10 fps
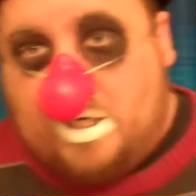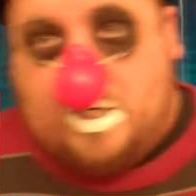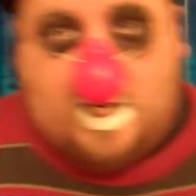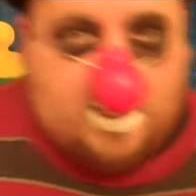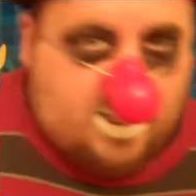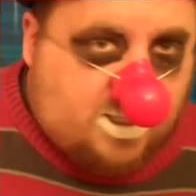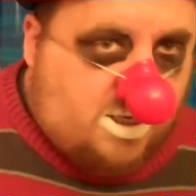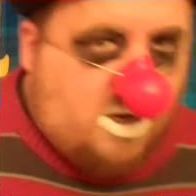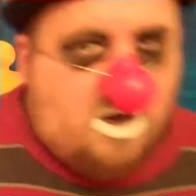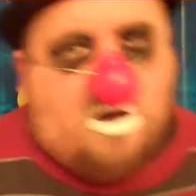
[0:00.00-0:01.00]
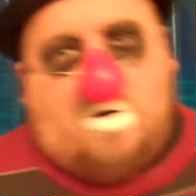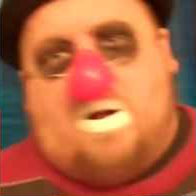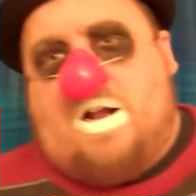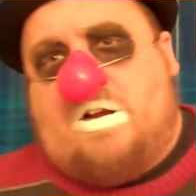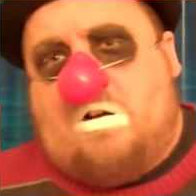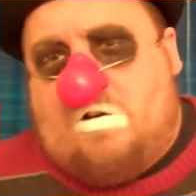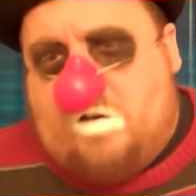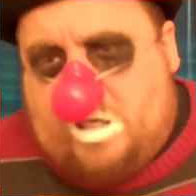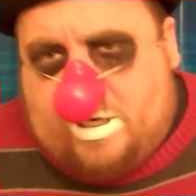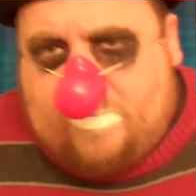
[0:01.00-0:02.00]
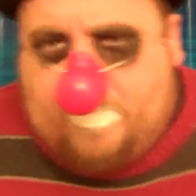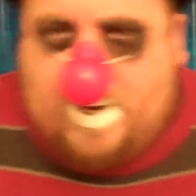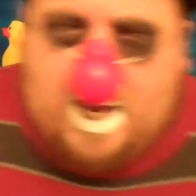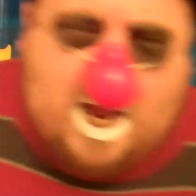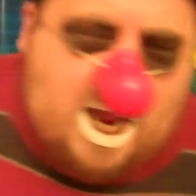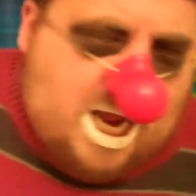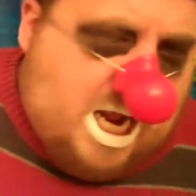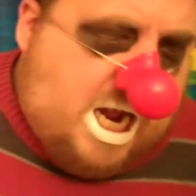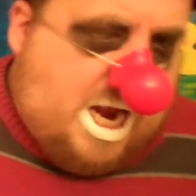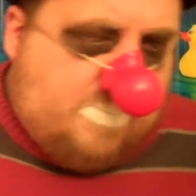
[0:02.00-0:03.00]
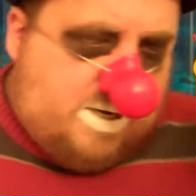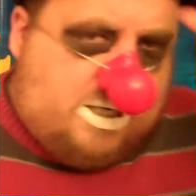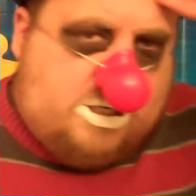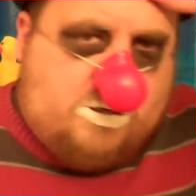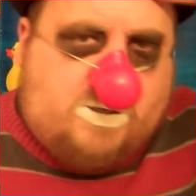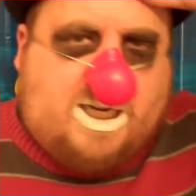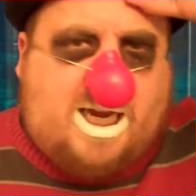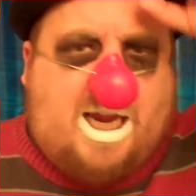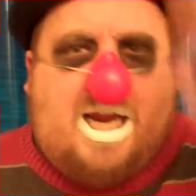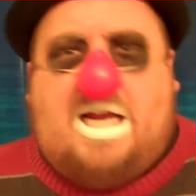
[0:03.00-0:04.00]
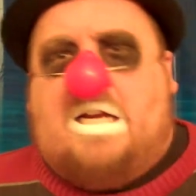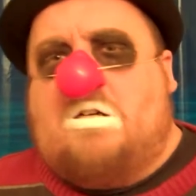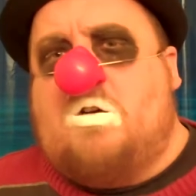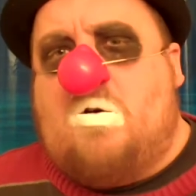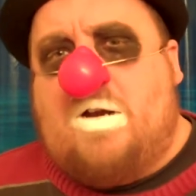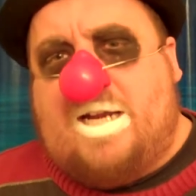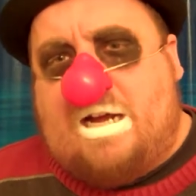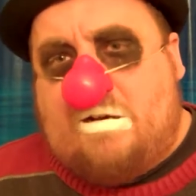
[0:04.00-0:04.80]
And Jack says, Well, your lordship, I'm not too keen on going